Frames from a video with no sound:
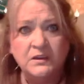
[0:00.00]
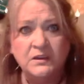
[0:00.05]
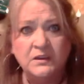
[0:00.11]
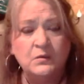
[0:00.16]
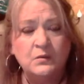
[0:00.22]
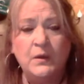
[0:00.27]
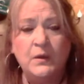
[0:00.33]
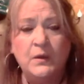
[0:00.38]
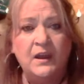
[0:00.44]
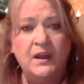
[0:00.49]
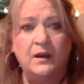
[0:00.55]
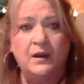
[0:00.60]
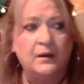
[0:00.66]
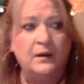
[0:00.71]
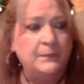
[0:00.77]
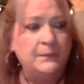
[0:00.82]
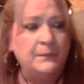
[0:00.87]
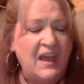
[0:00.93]
you
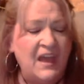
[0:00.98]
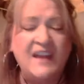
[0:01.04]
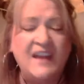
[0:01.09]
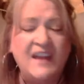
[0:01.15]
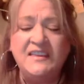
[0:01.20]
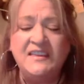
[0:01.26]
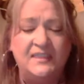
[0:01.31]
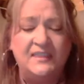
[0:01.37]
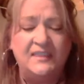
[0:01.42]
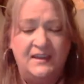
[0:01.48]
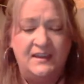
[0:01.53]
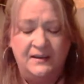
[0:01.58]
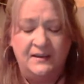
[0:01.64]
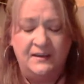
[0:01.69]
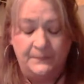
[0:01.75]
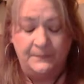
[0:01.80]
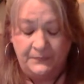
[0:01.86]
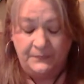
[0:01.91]
wear, anything
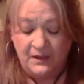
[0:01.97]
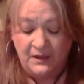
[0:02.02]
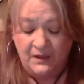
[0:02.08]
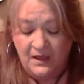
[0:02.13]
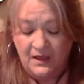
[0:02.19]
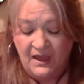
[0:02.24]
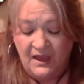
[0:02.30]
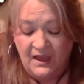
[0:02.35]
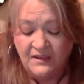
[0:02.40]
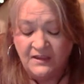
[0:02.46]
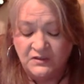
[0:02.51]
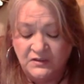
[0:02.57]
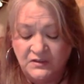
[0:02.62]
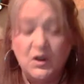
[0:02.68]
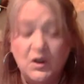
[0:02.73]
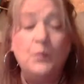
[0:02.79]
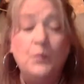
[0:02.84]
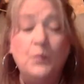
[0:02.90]
has
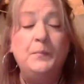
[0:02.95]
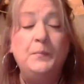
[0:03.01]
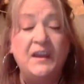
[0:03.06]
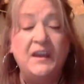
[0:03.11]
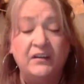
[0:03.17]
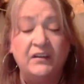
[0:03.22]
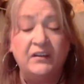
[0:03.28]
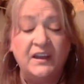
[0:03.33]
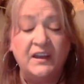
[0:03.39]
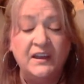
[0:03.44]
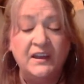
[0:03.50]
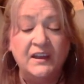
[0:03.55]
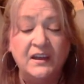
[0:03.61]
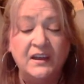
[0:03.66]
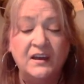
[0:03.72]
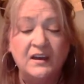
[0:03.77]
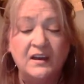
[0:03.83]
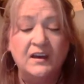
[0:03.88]
no bearing
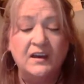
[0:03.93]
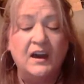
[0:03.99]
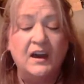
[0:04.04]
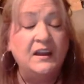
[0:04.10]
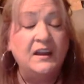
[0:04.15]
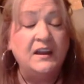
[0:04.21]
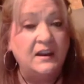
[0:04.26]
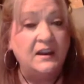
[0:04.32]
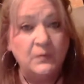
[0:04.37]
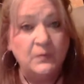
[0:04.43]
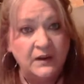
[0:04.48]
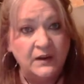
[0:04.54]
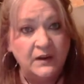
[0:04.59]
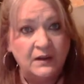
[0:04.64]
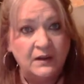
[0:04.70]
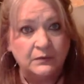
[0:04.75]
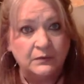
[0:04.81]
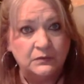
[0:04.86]
on anyone
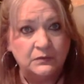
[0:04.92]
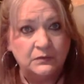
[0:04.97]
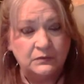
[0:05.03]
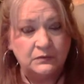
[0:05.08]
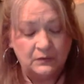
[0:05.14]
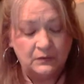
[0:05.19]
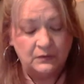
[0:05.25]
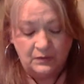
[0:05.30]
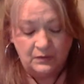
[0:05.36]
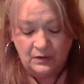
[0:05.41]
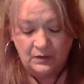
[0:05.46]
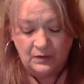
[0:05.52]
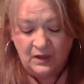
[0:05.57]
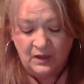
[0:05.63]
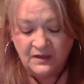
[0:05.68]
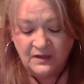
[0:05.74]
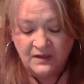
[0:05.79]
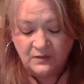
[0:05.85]
else.
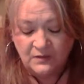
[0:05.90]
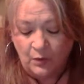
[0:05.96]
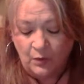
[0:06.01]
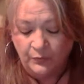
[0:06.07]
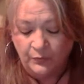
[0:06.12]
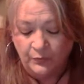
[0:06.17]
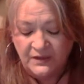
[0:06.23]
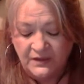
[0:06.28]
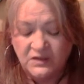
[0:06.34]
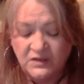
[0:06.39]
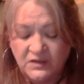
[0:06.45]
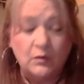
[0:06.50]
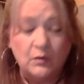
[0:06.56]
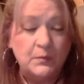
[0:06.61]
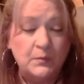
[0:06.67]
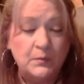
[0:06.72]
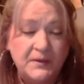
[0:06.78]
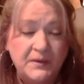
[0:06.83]
It's only
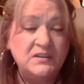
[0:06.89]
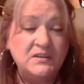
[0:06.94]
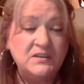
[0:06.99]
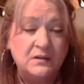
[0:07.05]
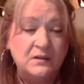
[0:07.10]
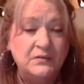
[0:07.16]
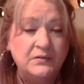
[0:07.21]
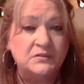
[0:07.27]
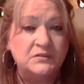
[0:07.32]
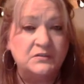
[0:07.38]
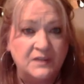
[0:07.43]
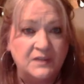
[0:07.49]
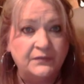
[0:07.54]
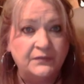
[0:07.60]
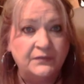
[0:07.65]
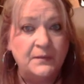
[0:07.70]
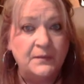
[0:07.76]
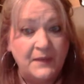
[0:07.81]
your opinion of
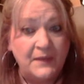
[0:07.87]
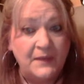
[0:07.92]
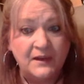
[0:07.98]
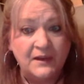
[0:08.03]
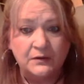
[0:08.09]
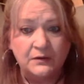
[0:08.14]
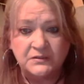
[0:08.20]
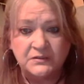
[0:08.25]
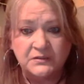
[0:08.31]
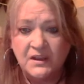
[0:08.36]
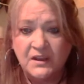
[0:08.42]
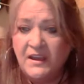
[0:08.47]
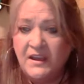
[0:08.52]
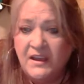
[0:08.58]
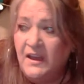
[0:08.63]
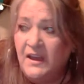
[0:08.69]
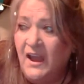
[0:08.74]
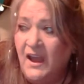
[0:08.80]
yourself that matters.
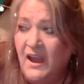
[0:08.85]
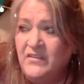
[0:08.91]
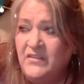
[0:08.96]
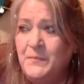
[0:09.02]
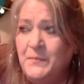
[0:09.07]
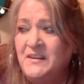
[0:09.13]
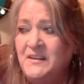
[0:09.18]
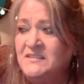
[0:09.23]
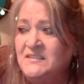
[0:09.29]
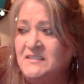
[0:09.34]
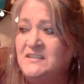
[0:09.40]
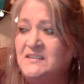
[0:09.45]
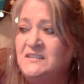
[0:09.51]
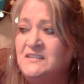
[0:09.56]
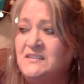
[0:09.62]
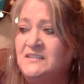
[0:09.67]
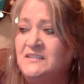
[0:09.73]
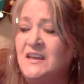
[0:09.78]
Everybody
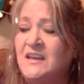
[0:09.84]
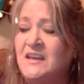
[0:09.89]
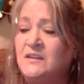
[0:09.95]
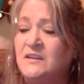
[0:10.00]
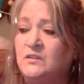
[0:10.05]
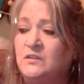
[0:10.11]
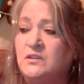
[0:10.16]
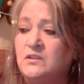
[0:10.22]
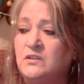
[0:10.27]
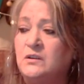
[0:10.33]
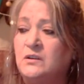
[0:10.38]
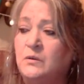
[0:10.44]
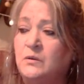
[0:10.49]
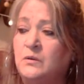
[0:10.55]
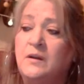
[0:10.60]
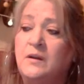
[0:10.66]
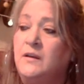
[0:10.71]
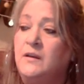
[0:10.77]
sees things
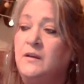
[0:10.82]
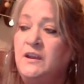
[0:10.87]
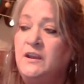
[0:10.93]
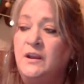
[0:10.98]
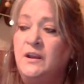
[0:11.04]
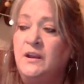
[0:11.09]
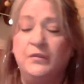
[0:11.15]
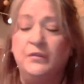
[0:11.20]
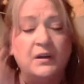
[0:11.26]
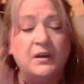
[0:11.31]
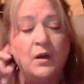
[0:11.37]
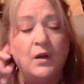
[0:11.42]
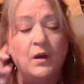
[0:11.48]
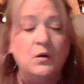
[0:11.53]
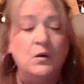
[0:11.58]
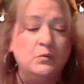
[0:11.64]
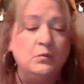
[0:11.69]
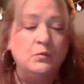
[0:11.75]
through, you know, their
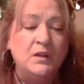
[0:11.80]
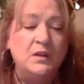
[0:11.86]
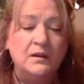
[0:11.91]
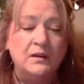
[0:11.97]
own